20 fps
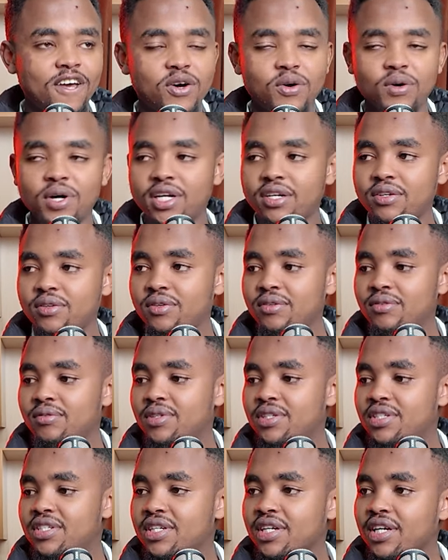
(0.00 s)
one,
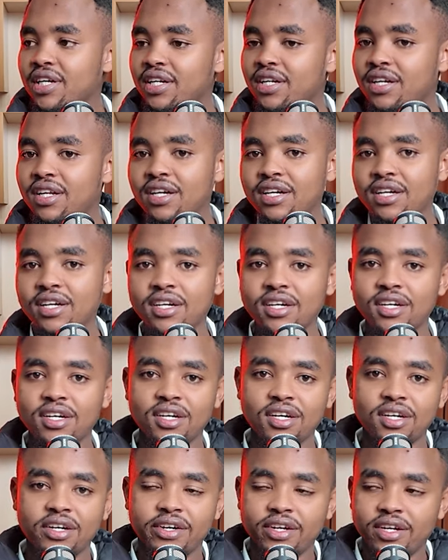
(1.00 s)
they tried.
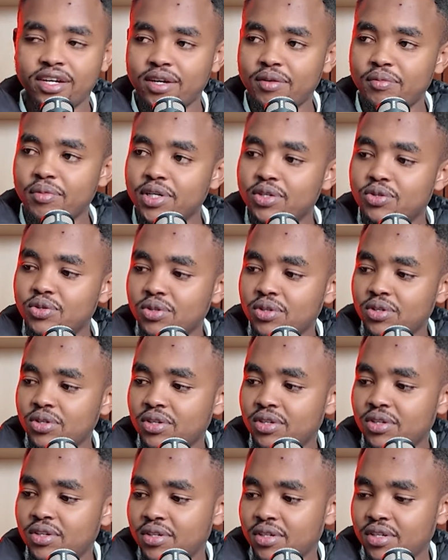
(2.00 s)
Number two,
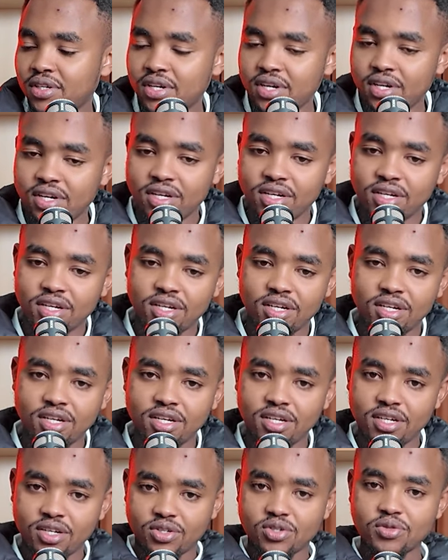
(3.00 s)

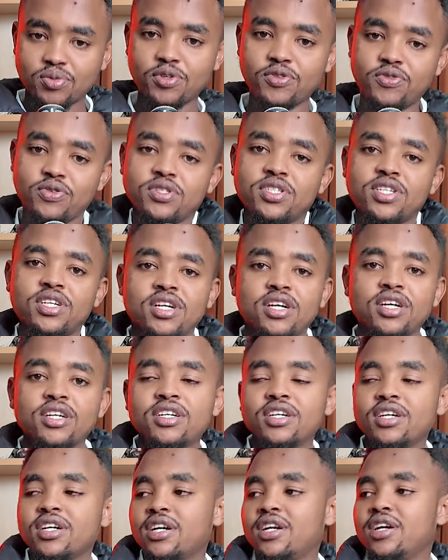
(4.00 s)
eh, tumefunza
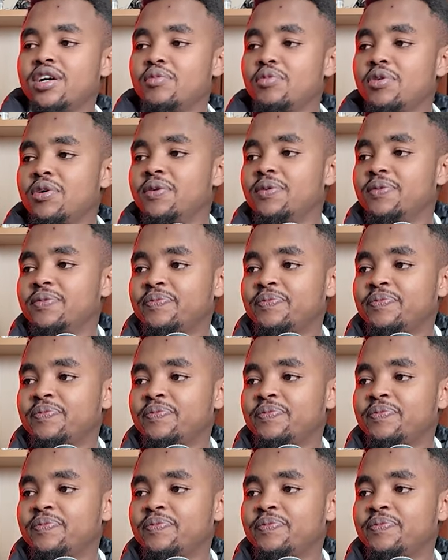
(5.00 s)
Ragnik adabu.